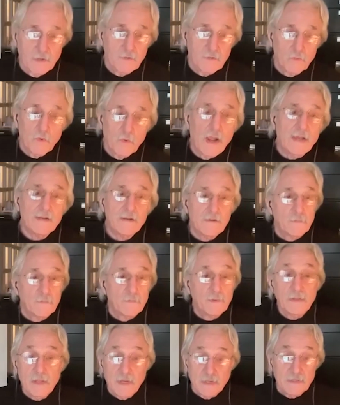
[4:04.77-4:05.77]

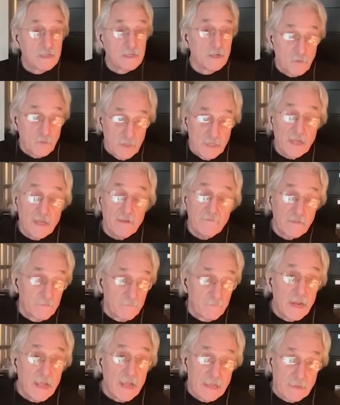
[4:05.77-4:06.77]
random until we gave
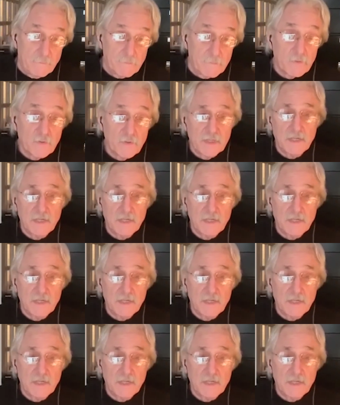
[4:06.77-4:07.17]
them names.